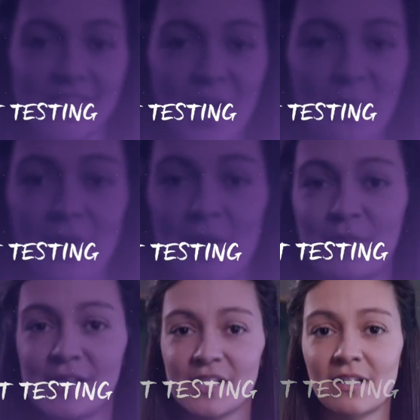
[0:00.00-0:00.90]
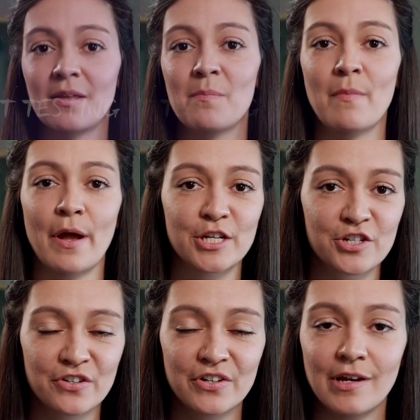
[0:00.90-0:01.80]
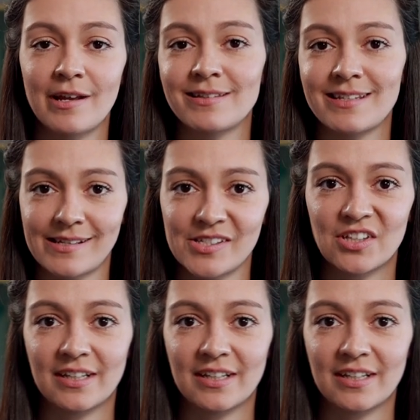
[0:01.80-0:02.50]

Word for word: step, I basically measure and test